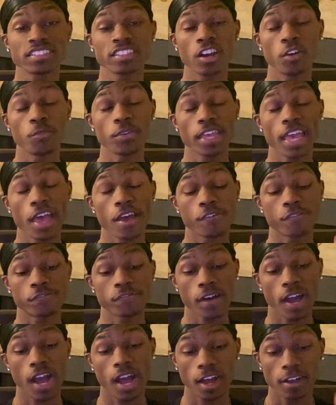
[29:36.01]
up, we have
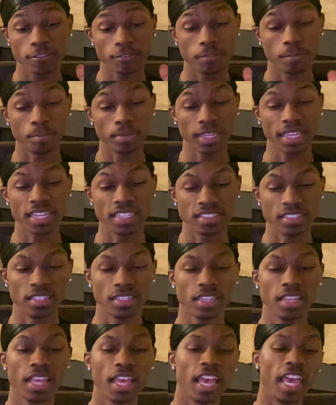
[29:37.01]
5 blazing,
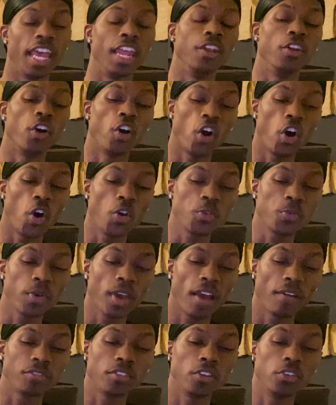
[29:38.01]
and all you
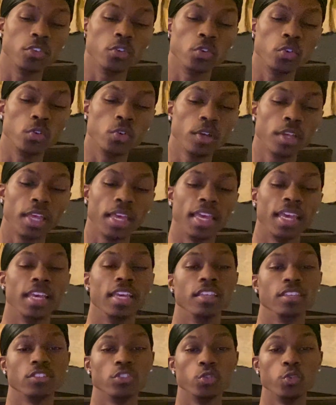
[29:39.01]
have to do
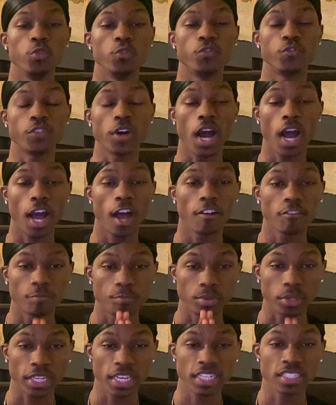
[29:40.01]
is do 5
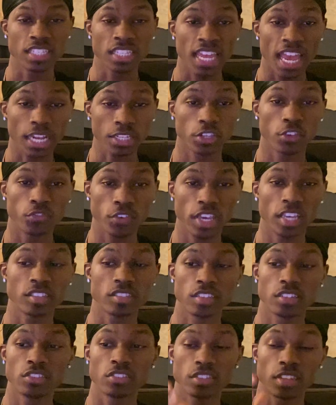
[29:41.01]
blazing
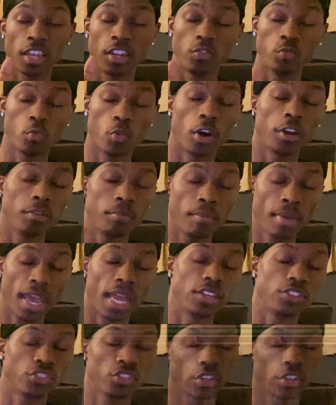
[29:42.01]
activations in one match.